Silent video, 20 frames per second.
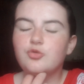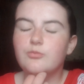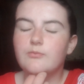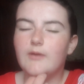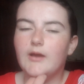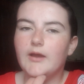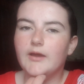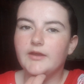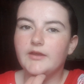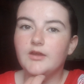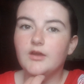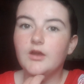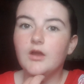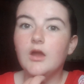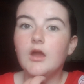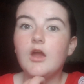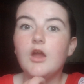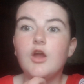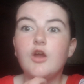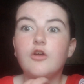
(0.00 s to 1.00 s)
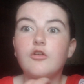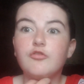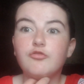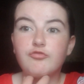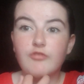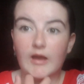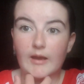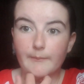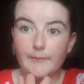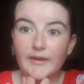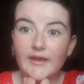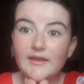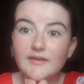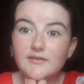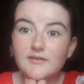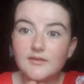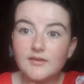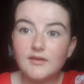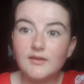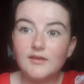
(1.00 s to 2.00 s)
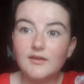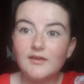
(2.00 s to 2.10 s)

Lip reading: my rabbit.